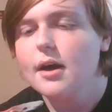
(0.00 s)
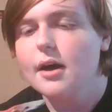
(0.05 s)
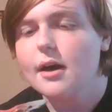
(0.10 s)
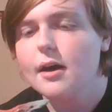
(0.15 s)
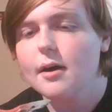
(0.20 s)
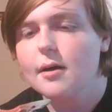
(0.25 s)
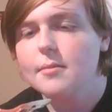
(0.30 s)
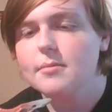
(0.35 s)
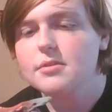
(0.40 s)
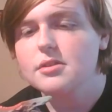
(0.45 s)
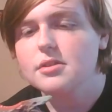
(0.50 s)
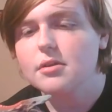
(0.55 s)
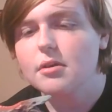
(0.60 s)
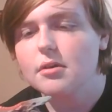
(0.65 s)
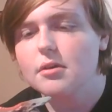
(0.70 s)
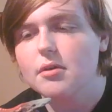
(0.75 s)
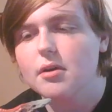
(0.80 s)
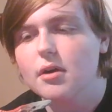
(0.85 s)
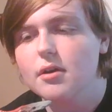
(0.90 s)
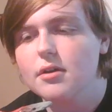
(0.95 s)

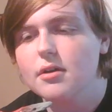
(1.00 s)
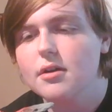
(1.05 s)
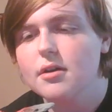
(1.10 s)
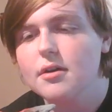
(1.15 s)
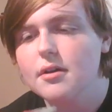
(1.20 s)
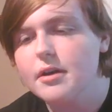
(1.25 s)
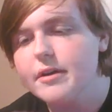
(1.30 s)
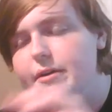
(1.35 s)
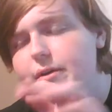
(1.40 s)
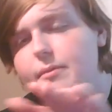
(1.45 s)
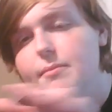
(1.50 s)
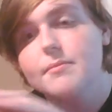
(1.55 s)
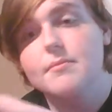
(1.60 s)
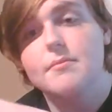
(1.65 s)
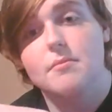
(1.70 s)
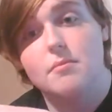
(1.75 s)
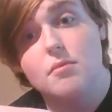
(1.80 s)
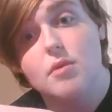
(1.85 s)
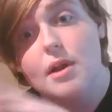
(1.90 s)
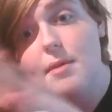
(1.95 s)
Skullcrawler, you know,
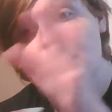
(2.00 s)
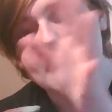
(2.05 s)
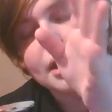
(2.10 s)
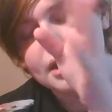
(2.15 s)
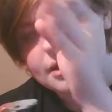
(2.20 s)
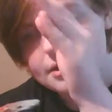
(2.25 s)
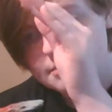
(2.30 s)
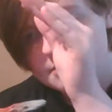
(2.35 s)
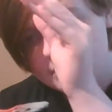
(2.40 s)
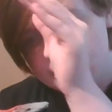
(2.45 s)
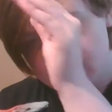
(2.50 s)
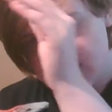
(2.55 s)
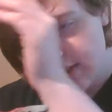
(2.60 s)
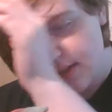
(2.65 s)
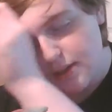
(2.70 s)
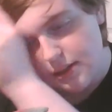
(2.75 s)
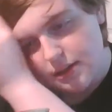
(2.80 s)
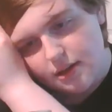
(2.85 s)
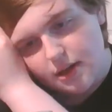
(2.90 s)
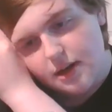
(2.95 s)
red paint
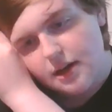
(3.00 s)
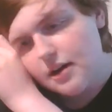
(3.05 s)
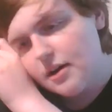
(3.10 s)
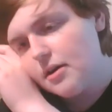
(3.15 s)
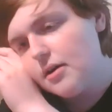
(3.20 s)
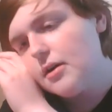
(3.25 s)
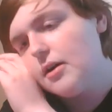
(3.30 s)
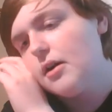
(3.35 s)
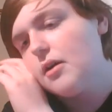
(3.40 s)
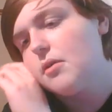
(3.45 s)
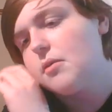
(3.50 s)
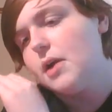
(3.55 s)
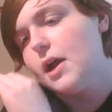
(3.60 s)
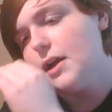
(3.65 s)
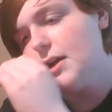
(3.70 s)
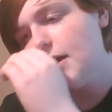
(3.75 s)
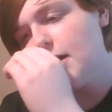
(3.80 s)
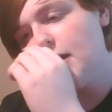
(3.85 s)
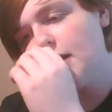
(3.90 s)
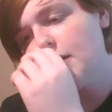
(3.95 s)
or
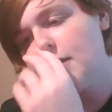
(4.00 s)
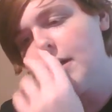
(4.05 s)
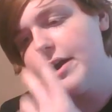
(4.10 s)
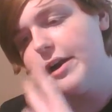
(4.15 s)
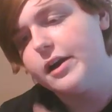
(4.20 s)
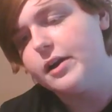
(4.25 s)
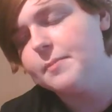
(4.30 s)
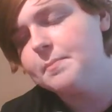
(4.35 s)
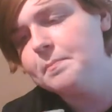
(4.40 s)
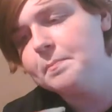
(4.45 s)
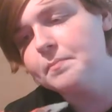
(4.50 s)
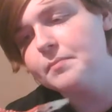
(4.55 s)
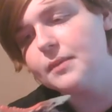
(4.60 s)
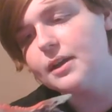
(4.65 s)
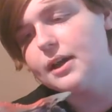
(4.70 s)
red coloration.